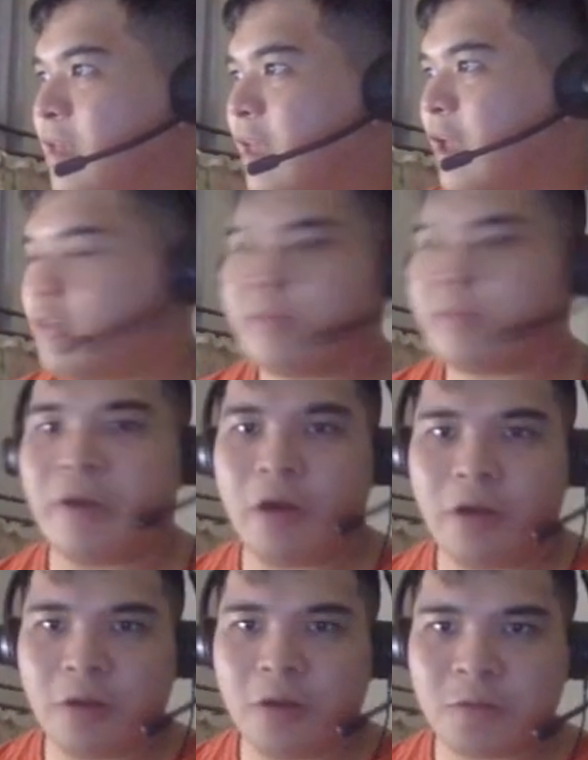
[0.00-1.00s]
and
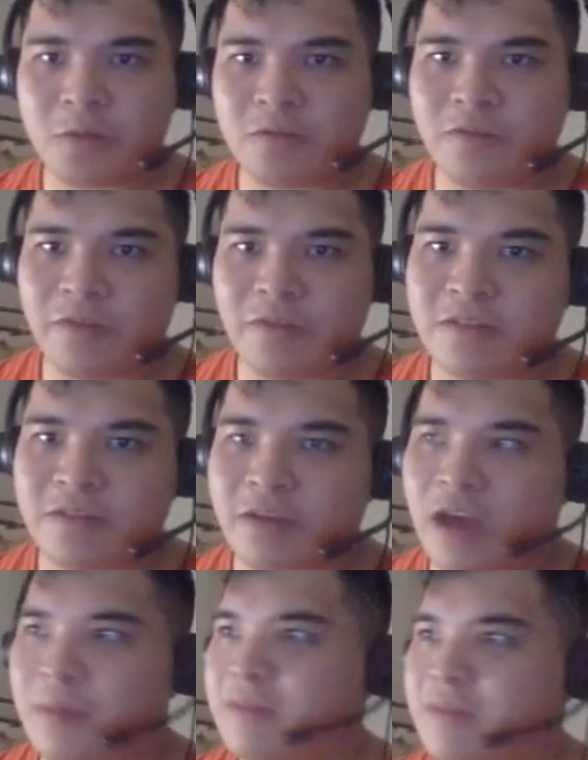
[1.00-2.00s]
also, don't forget to
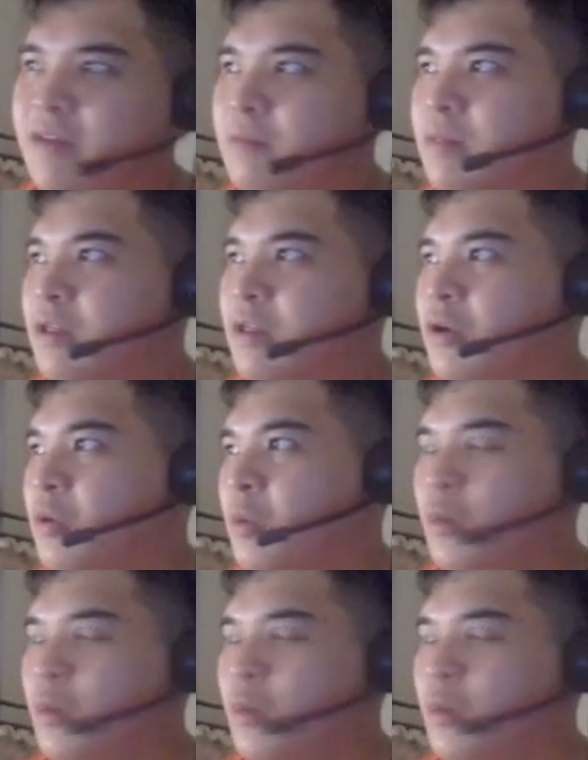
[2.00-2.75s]
comment down below